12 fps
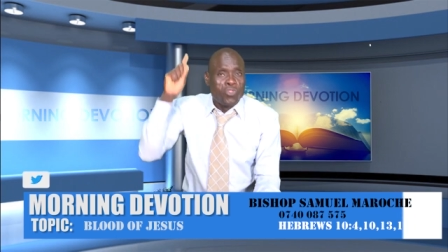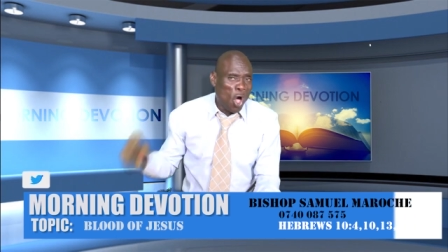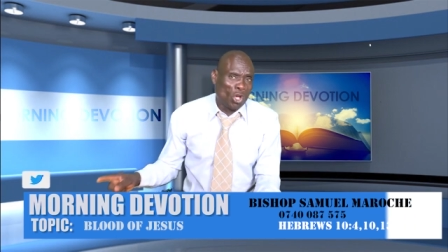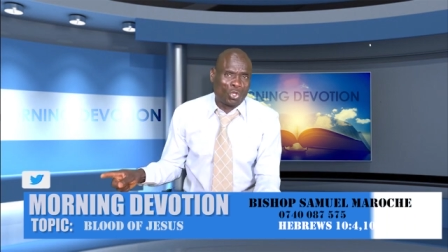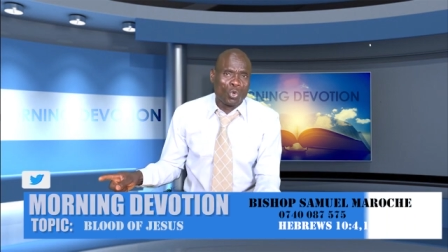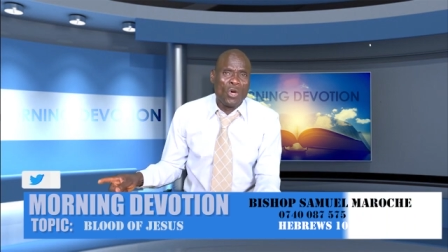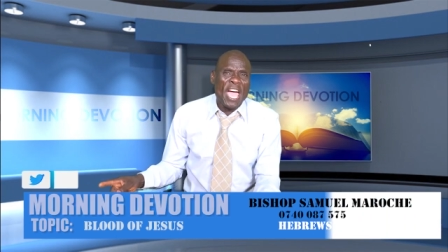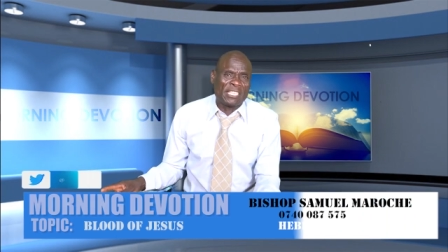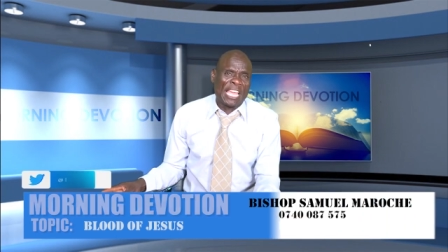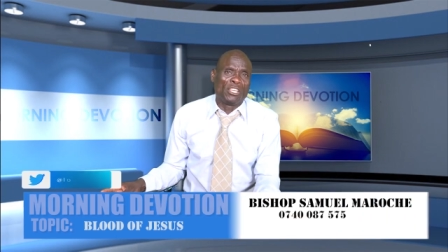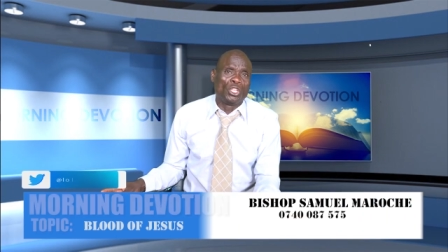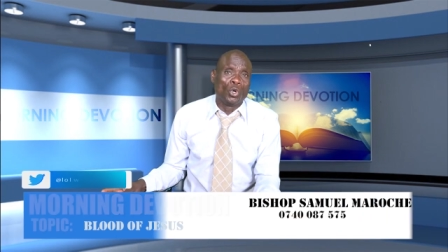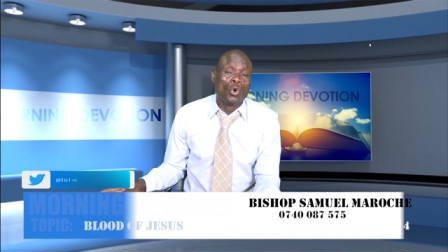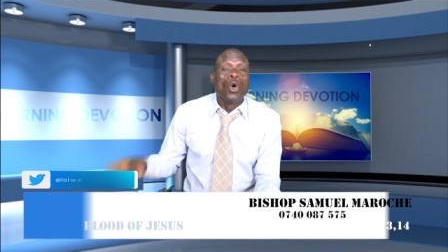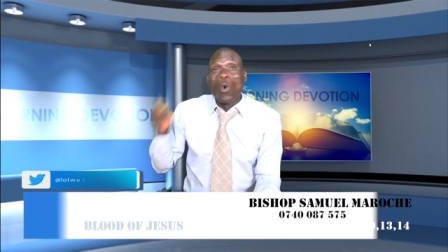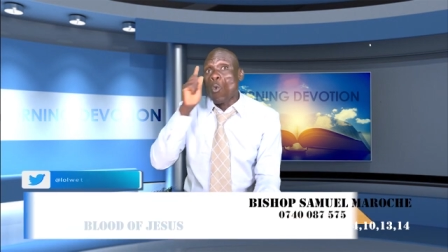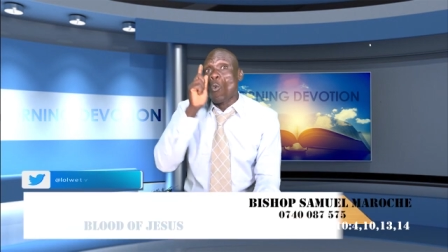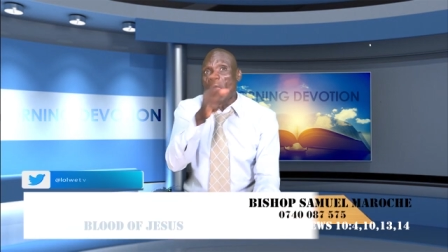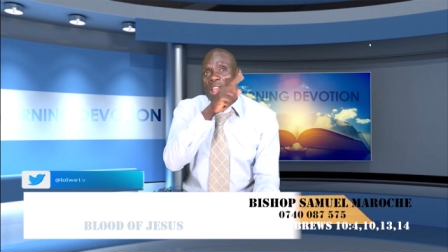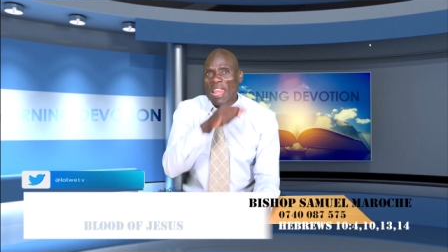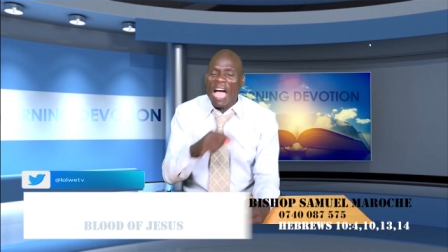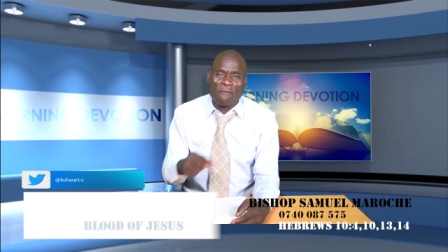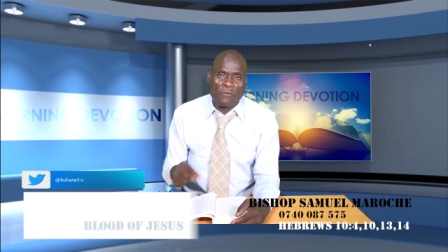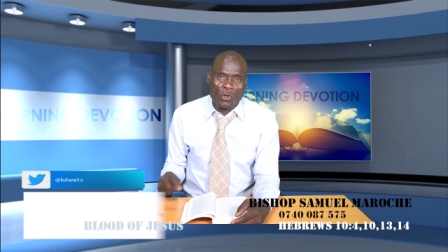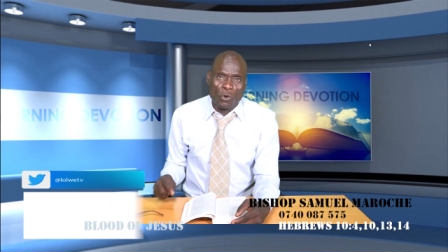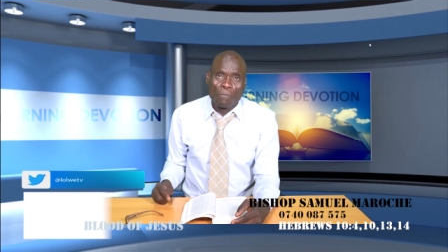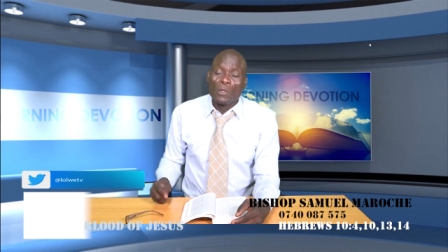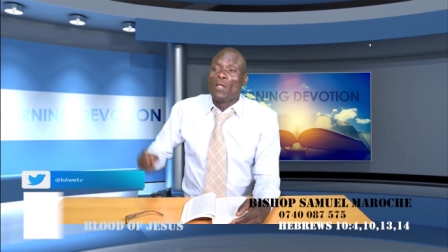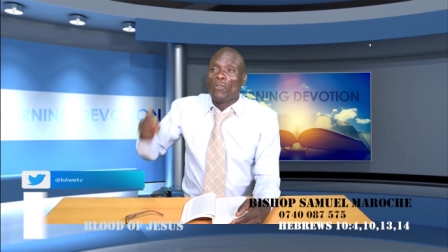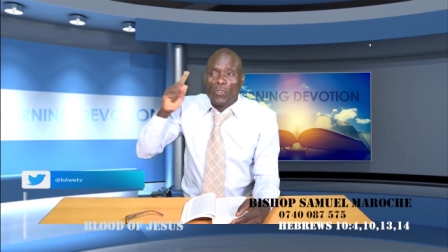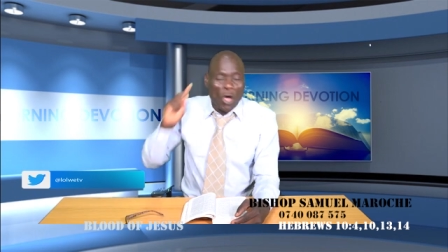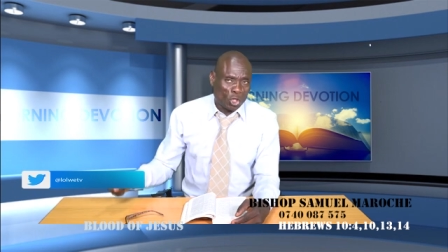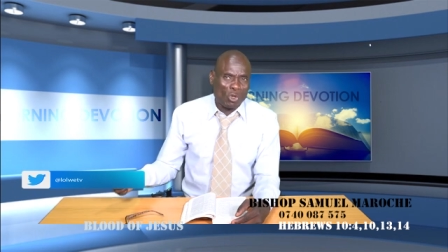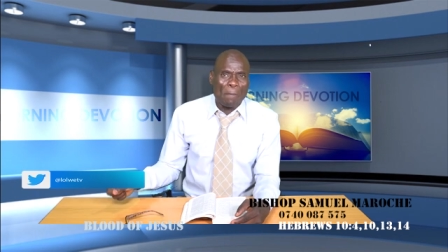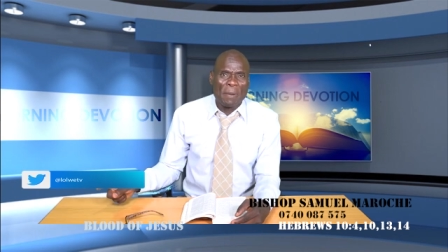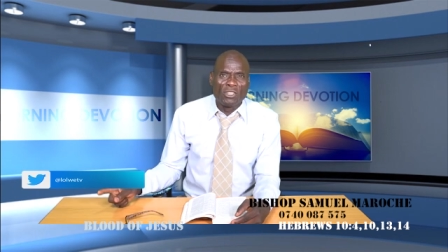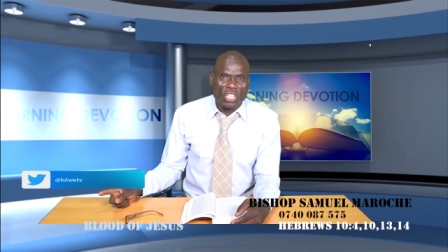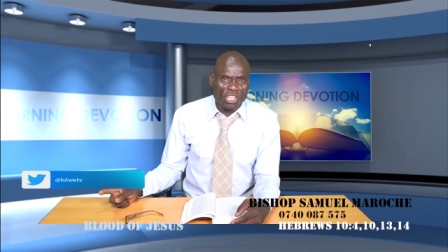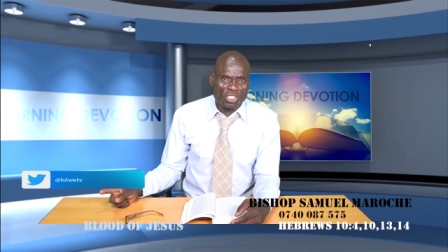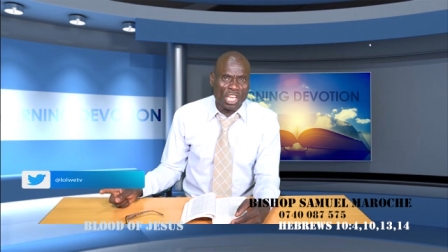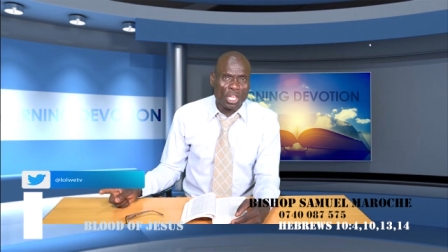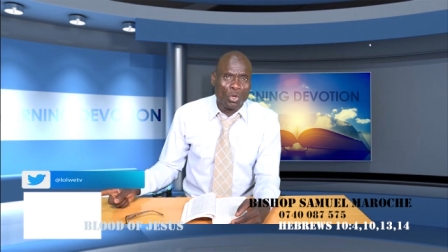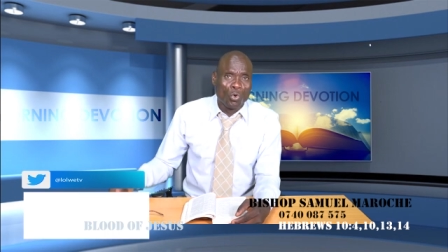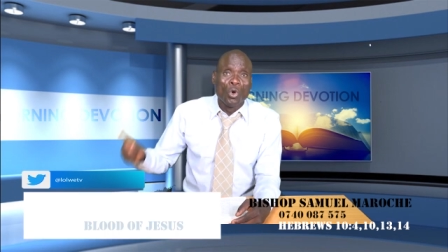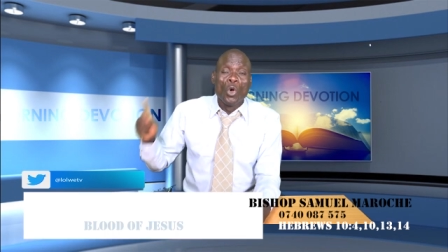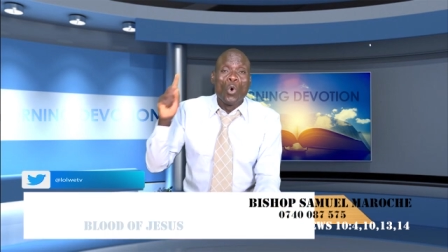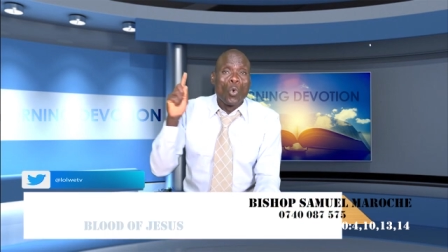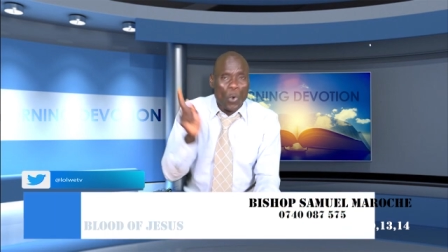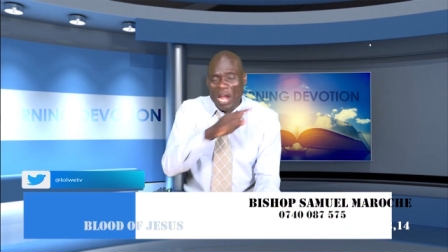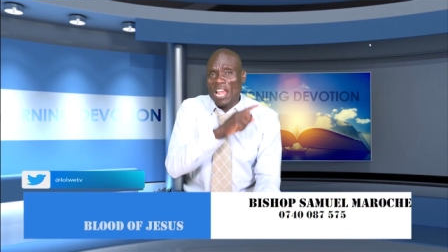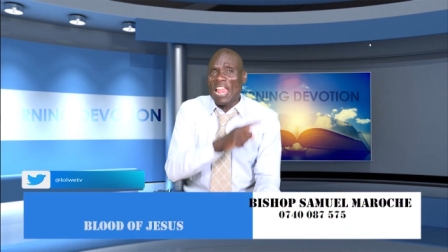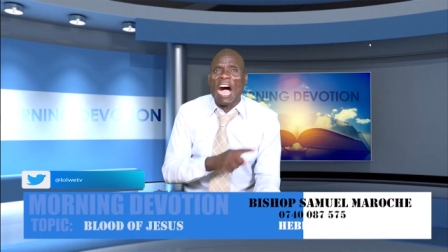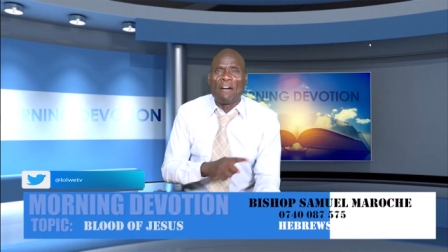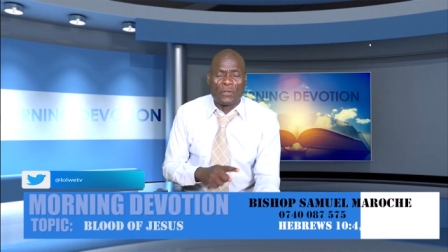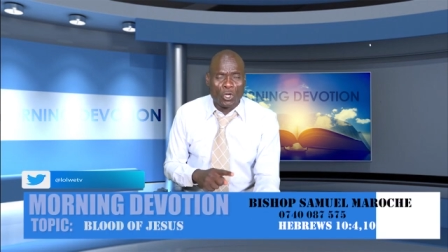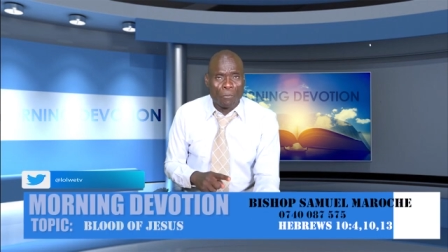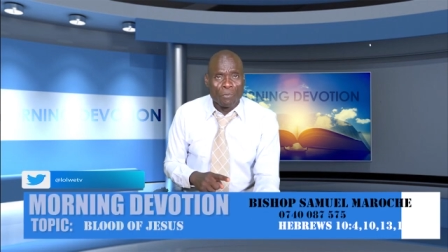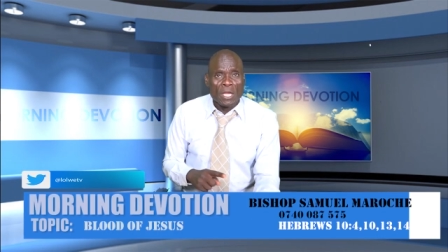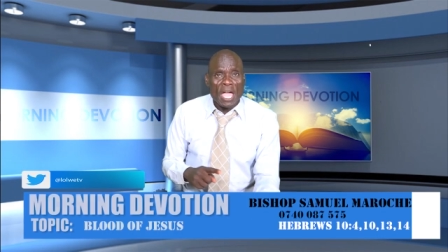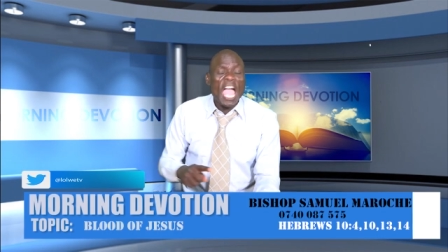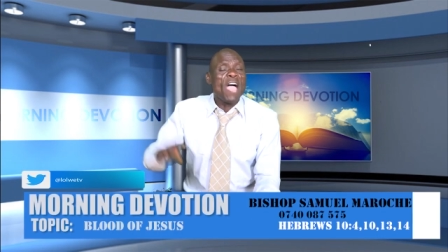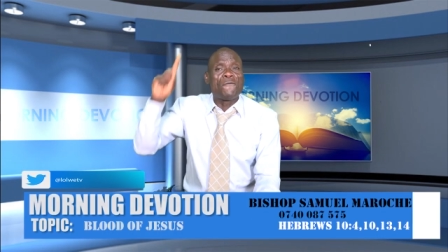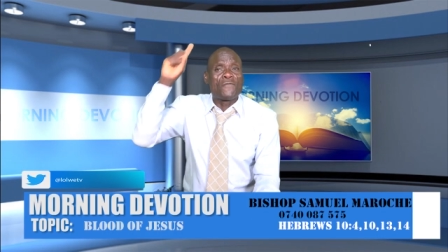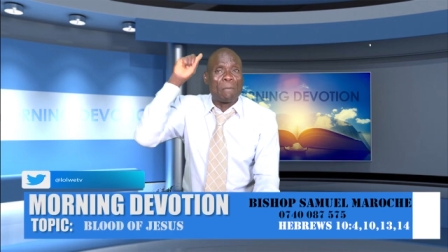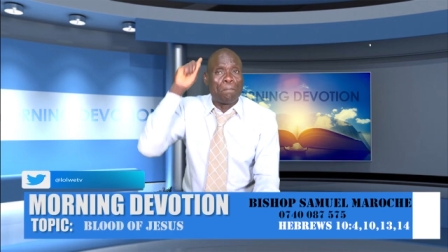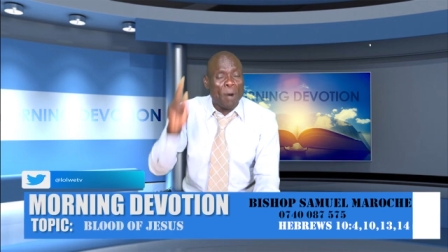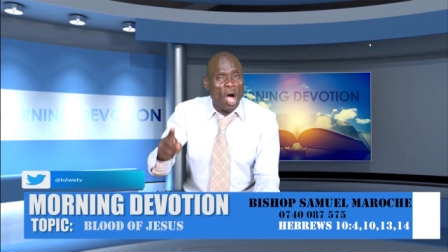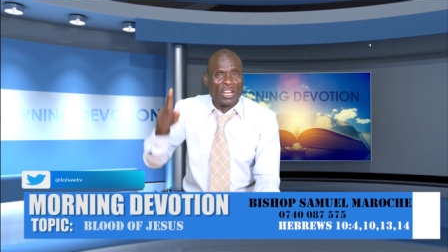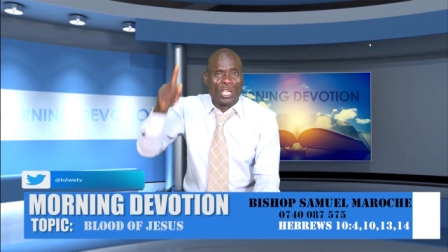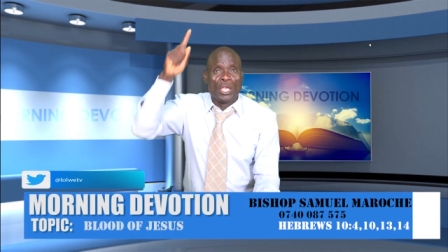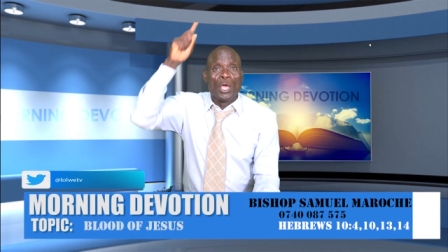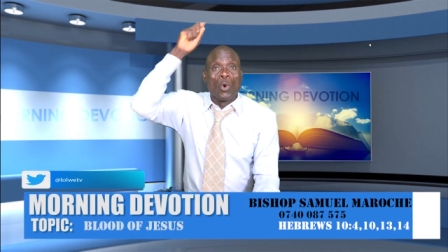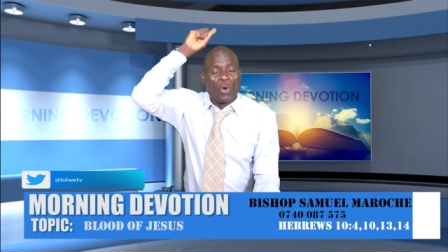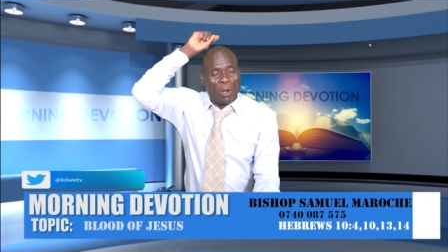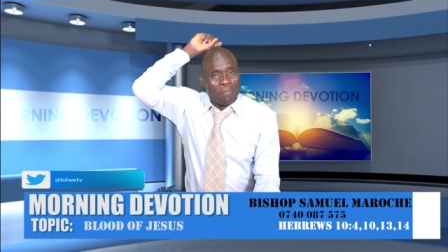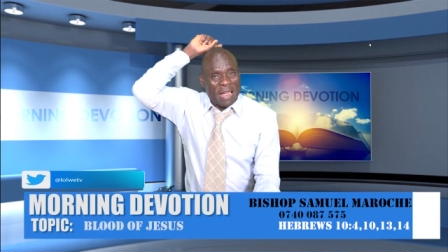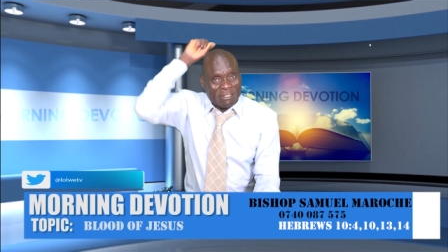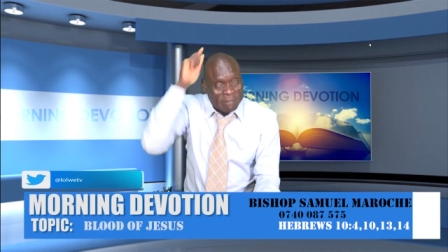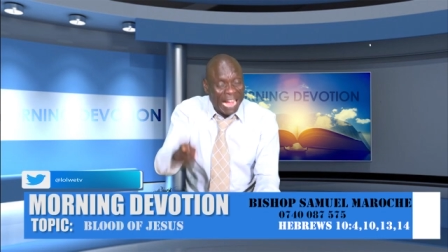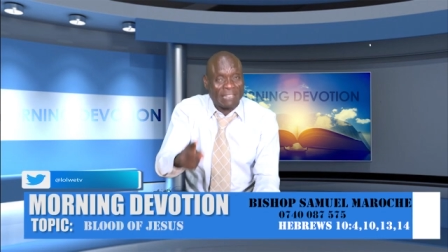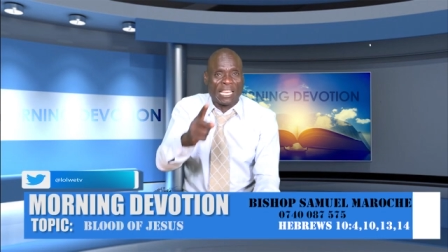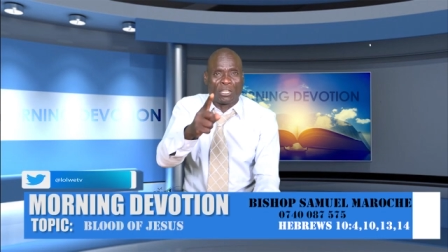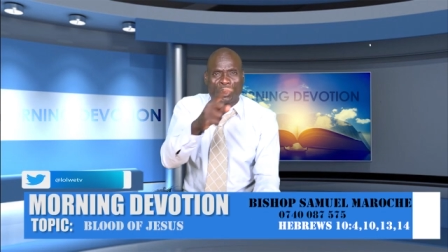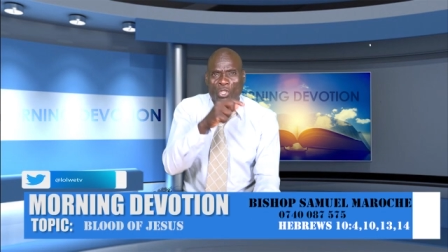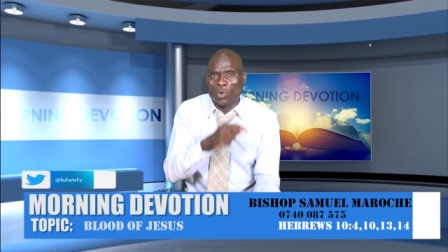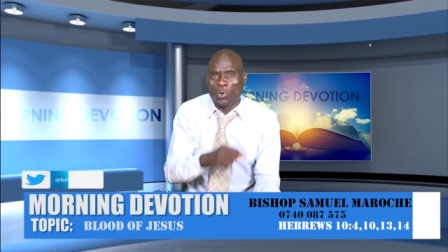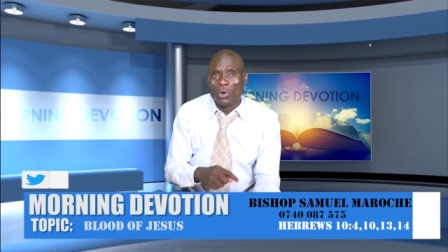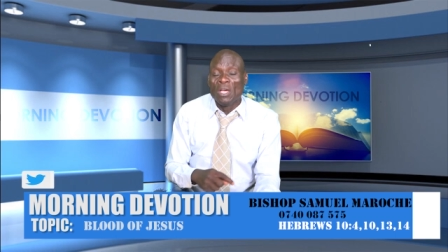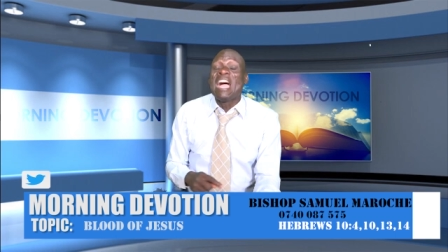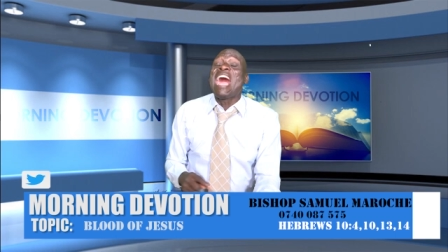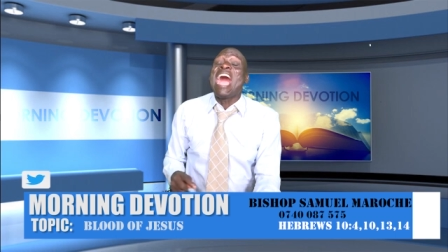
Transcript: Those who hated you will love you. Those who have been teasing you will love you. Everybody will be attracted to you.